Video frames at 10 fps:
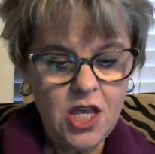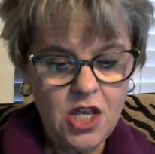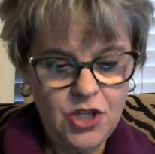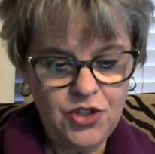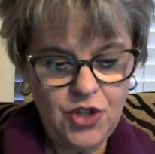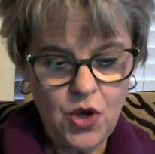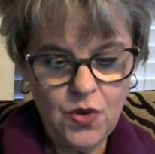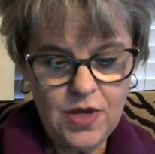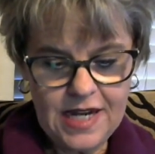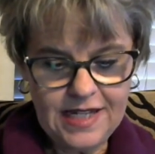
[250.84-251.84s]
So
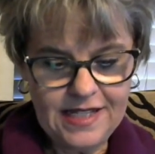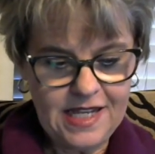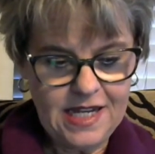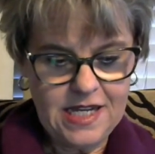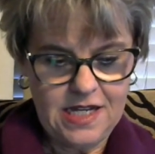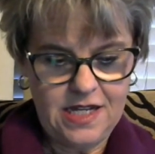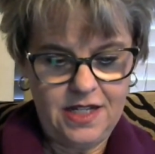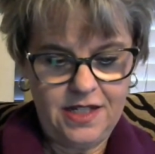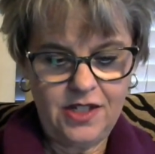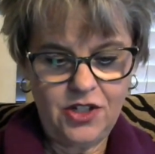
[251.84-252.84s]
next thing
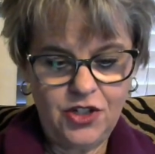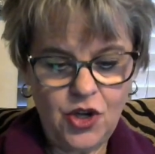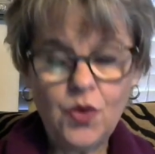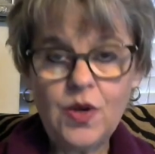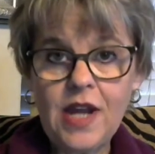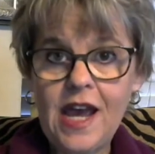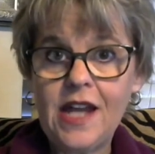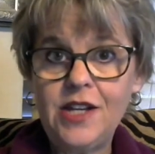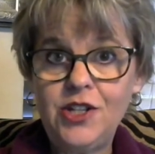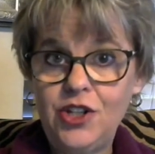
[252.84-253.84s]
is don't
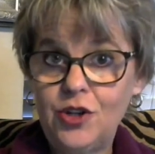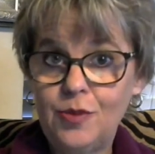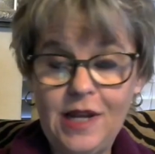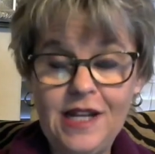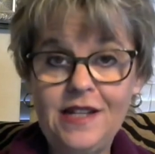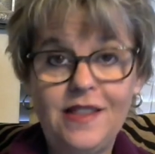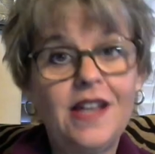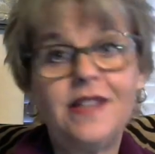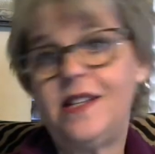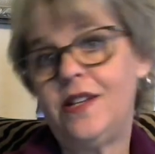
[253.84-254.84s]
add to your money.
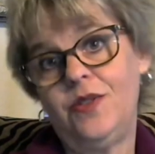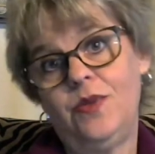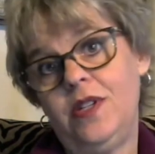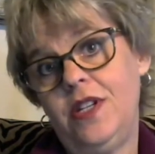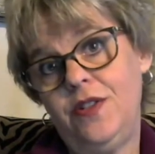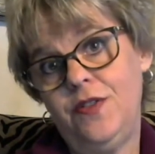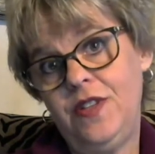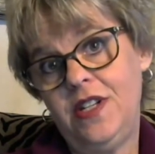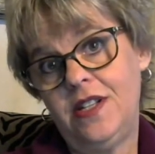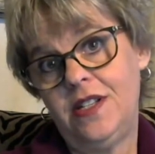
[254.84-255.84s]
That sounds really goofy,
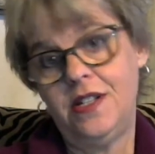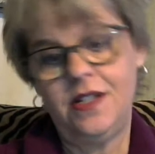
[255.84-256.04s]
doesn't it?